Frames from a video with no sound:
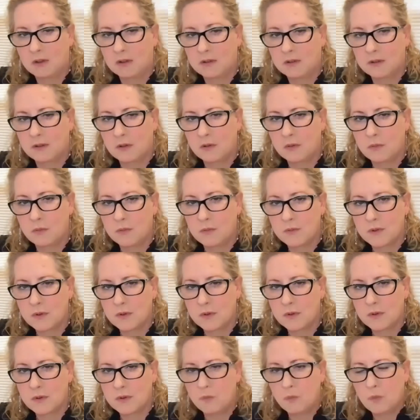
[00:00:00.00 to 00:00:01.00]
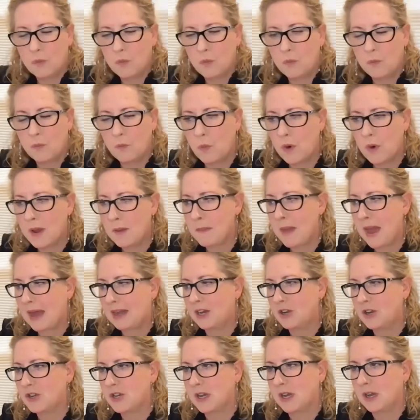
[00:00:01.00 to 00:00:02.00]
So we're
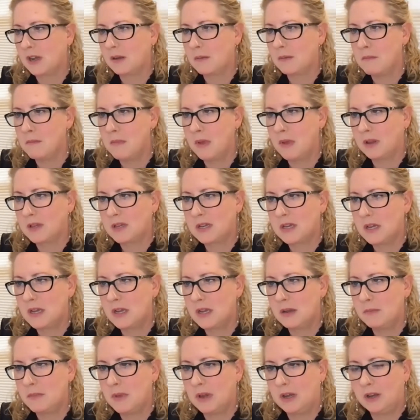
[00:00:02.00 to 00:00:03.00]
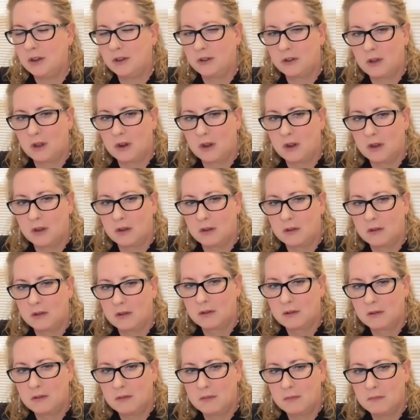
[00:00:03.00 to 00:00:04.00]
managing multi-million dollar,
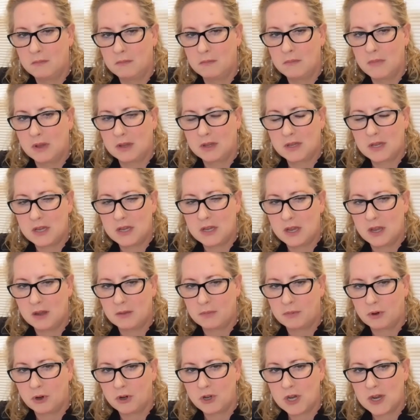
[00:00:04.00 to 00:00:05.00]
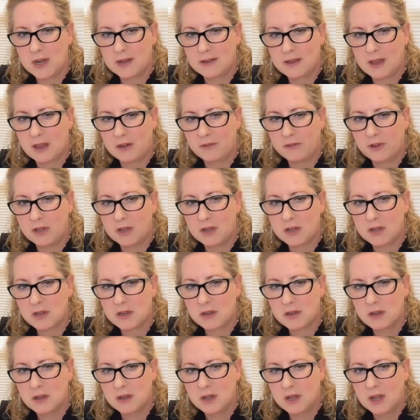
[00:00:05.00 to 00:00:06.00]
multi-year projects out of it,
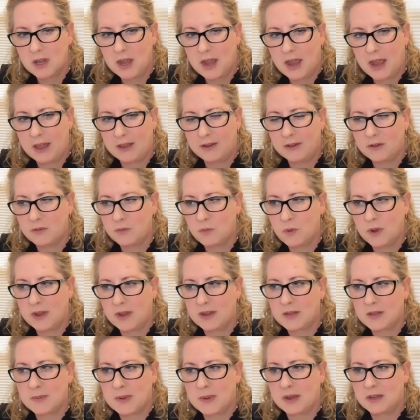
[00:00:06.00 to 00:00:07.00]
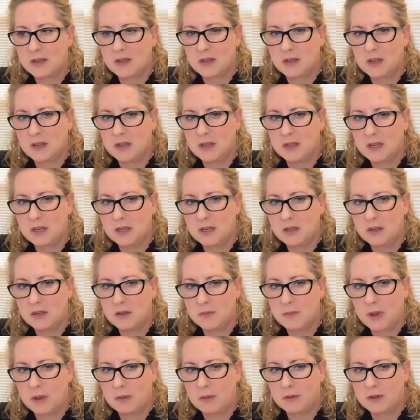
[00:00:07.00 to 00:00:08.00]
and we expect to continue
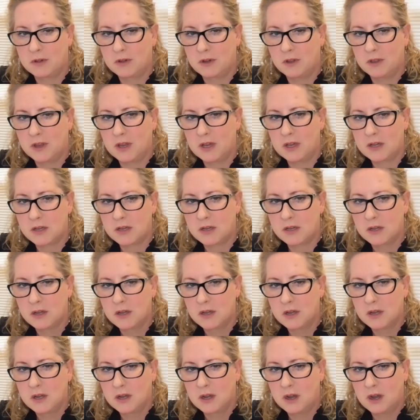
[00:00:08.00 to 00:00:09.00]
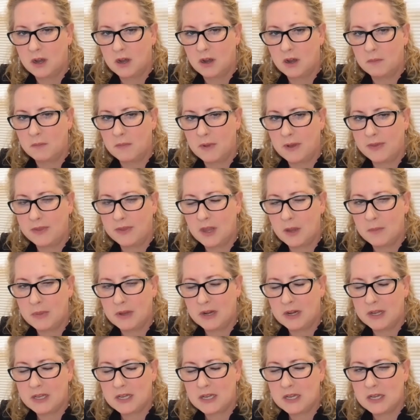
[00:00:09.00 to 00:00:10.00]
to be able to do that. And the
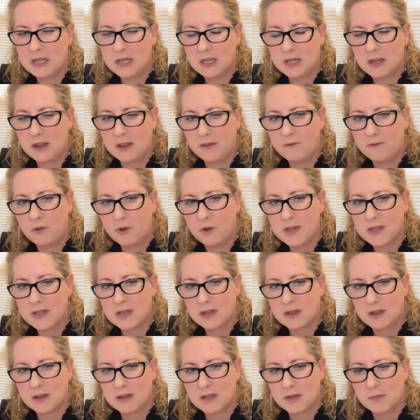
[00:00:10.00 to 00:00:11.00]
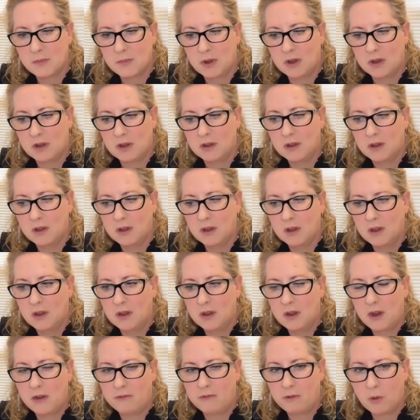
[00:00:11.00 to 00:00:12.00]
ability to invoice a customer
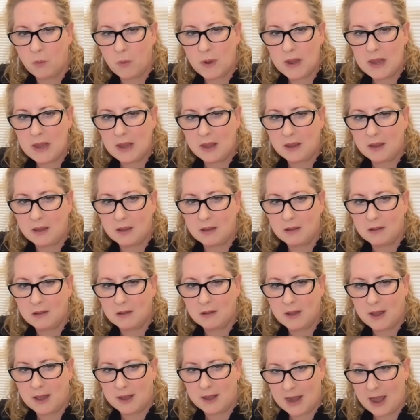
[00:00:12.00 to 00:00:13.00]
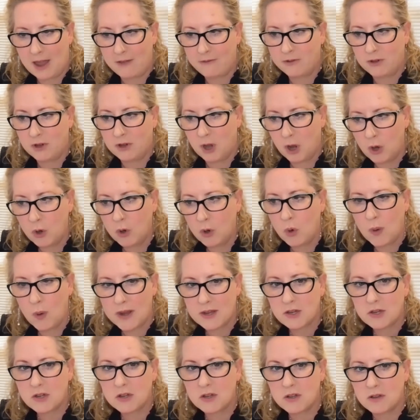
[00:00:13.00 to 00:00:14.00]
every week and have no
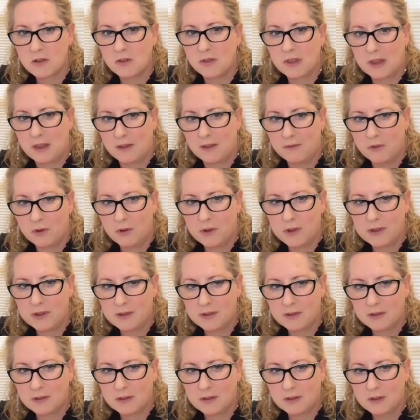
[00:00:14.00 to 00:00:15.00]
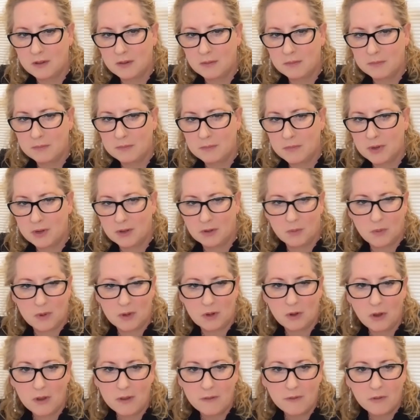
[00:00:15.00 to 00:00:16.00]
questions on the invoice, because we're
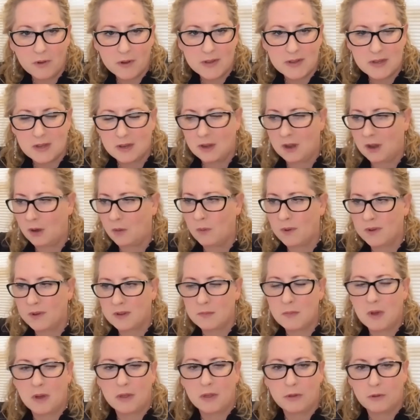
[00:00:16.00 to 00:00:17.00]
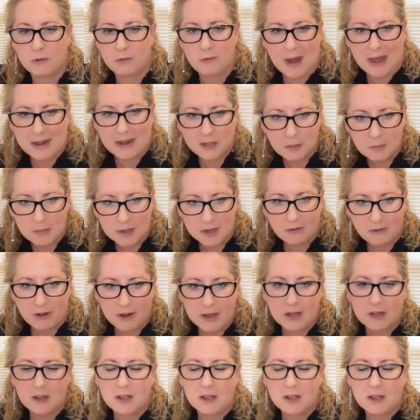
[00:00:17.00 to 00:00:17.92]
not invoicing it once a month or randomly, right?